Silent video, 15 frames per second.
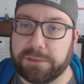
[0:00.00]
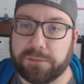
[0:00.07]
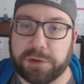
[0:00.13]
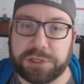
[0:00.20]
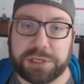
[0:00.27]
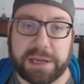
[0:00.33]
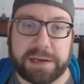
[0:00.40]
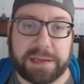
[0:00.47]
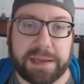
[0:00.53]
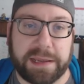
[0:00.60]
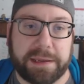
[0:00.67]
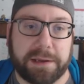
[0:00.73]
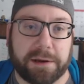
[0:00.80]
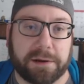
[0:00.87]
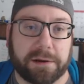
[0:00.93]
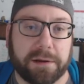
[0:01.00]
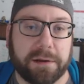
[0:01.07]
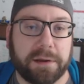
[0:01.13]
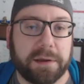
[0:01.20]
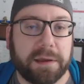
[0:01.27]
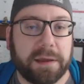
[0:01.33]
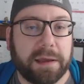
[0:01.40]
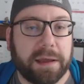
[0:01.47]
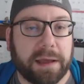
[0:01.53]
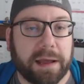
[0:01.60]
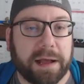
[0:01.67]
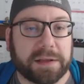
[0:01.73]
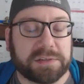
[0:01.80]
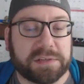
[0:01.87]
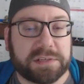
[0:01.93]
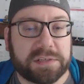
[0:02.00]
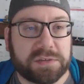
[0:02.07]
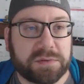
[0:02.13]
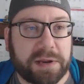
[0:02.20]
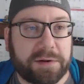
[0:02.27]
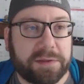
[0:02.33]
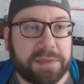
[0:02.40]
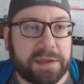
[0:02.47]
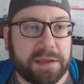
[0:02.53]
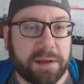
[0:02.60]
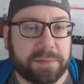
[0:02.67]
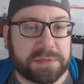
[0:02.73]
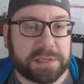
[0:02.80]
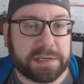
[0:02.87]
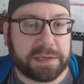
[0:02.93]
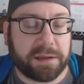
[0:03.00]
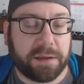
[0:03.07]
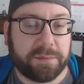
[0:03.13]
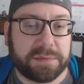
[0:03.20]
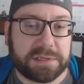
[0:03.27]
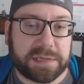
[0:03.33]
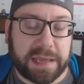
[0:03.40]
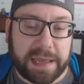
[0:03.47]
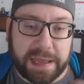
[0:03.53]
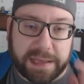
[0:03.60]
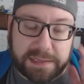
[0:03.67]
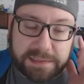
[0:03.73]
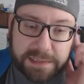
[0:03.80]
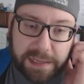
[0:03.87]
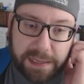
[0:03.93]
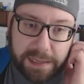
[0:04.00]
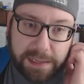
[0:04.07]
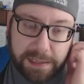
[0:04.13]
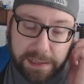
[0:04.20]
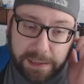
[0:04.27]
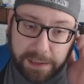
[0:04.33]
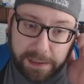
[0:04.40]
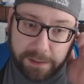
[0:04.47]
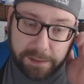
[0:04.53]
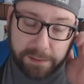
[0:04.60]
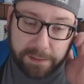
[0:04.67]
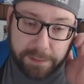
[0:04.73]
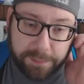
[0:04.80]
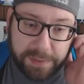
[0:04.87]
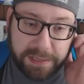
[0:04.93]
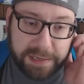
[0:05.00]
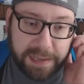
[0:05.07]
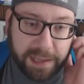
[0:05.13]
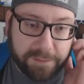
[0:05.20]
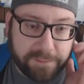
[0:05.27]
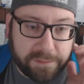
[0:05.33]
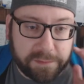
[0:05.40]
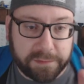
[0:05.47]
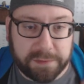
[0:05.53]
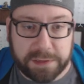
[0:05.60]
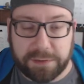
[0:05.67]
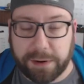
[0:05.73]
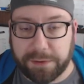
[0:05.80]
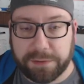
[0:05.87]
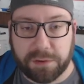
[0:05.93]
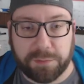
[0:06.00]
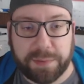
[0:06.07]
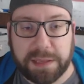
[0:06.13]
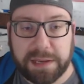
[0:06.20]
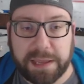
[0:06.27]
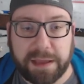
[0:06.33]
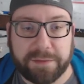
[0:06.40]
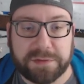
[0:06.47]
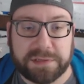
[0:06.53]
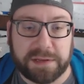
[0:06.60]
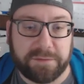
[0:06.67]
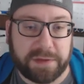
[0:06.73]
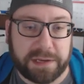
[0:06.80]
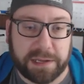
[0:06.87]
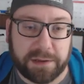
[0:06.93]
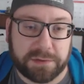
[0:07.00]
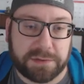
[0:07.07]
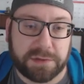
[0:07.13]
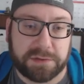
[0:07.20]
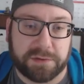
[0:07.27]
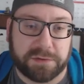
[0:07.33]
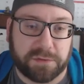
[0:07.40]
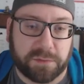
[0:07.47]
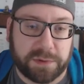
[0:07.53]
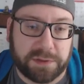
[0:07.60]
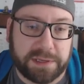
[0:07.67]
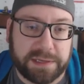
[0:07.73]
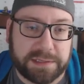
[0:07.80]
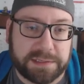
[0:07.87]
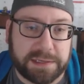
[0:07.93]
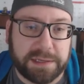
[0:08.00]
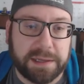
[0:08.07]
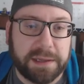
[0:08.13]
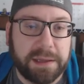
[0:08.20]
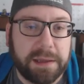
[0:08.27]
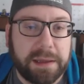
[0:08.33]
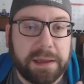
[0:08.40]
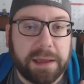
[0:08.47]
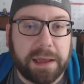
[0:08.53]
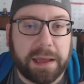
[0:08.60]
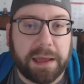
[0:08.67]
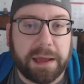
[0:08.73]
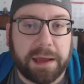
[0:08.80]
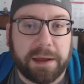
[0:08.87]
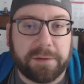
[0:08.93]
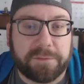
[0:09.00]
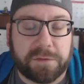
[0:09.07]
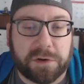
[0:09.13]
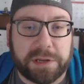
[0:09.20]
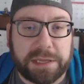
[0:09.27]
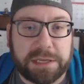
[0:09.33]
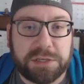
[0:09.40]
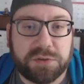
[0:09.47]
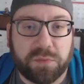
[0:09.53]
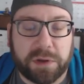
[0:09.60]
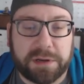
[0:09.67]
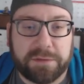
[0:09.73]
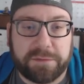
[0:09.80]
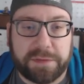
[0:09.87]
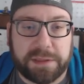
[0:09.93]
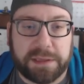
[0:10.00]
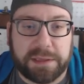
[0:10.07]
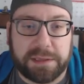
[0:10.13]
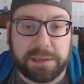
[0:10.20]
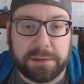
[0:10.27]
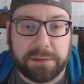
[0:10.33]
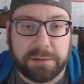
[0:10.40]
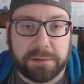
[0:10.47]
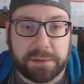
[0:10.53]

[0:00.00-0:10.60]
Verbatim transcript: you kind of get here. So this is what everything comes in. It comes as a PDF. They do everything with PDFs and videos, so it's real easy. For each one of the